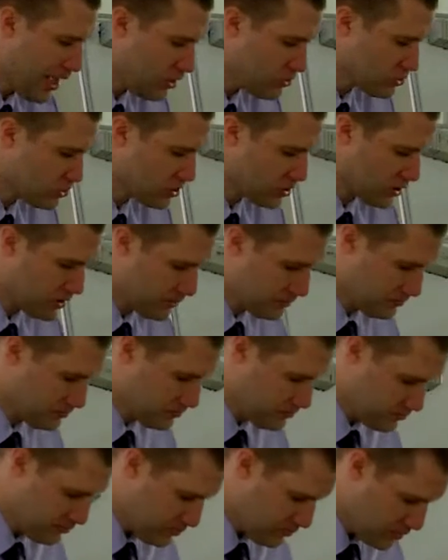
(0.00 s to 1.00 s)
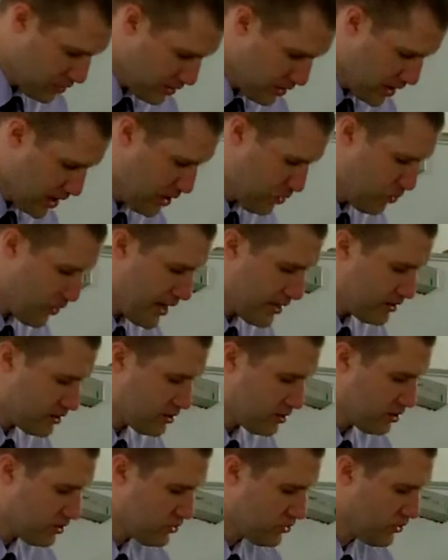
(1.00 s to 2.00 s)
out, he
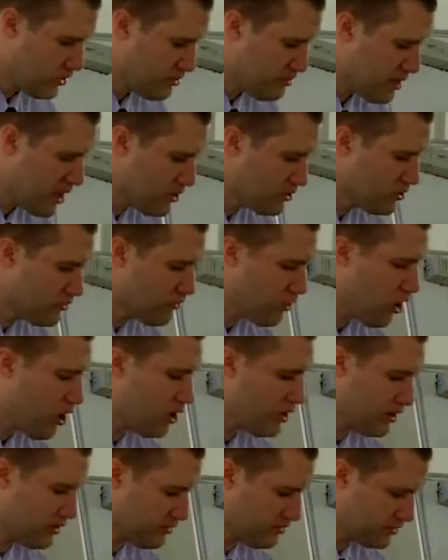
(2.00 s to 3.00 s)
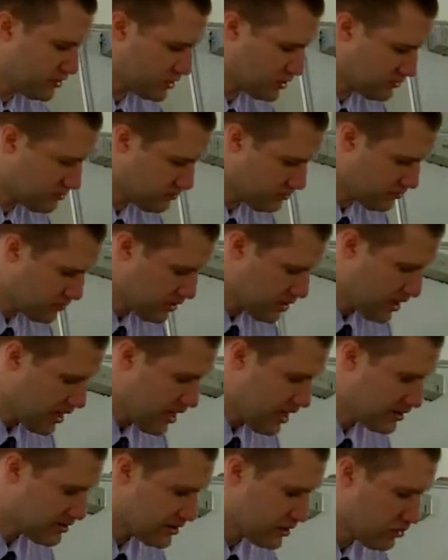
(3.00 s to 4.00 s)
went to the Mount of Olives,
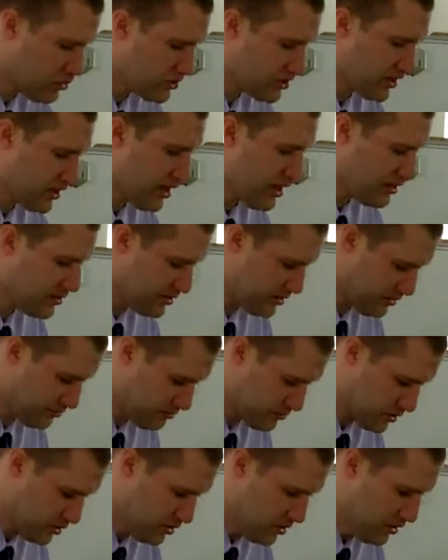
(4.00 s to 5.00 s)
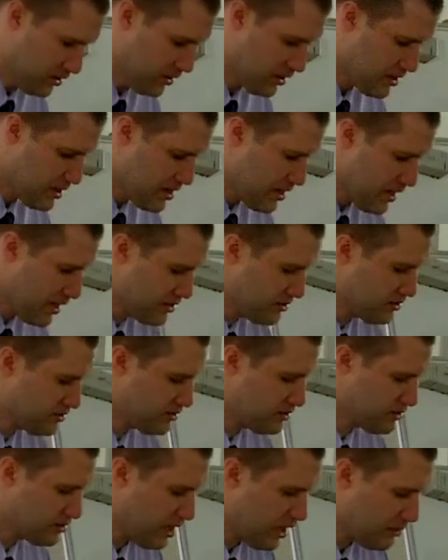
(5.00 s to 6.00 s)
as he was accustomed, and
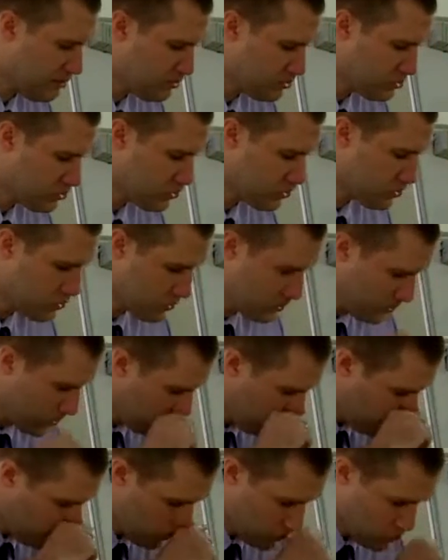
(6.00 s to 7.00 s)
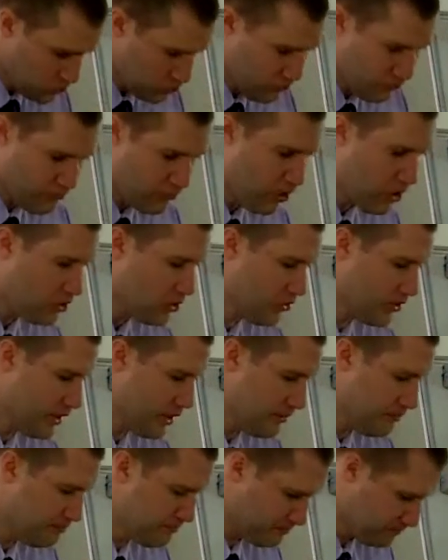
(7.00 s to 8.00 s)
his disciples also followed
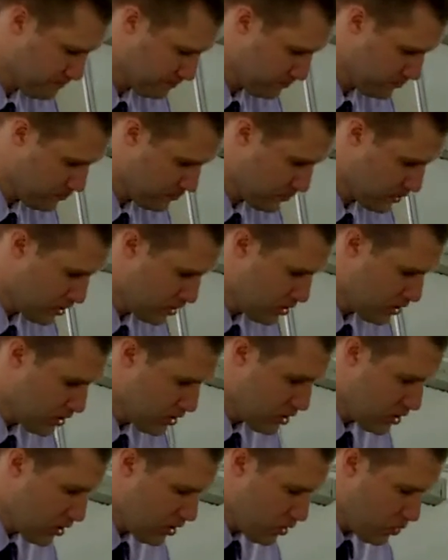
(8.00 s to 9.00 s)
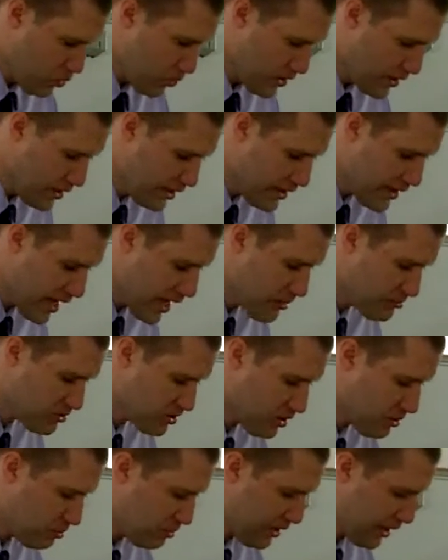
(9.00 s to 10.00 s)
him. When he came
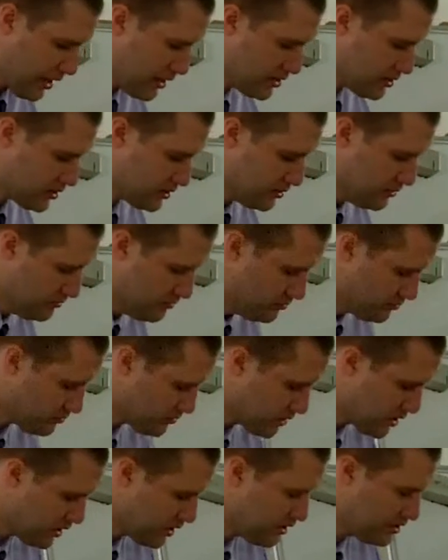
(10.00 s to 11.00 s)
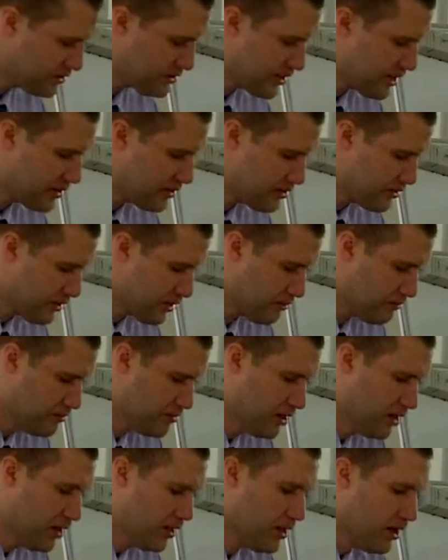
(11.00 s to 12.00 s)
to the place, he said to
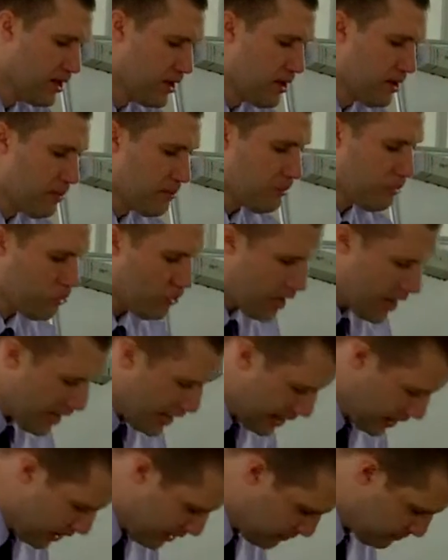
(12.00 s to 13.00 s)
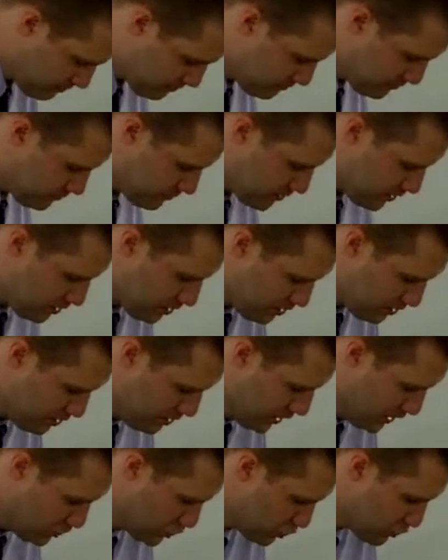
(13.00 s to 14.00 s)
them, "Pray
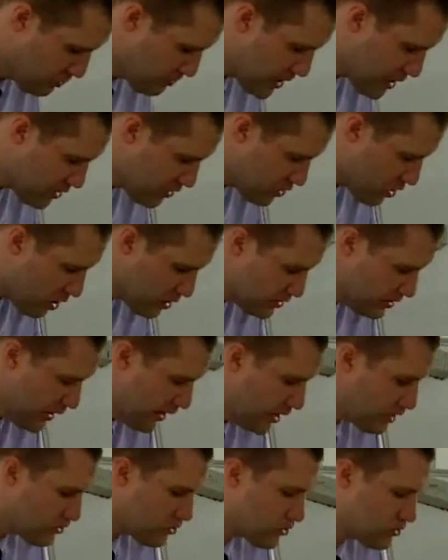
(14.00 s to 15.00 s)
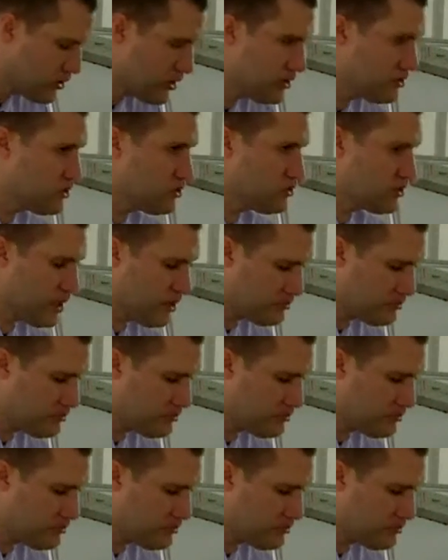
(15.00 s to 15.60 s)
that you may not enter into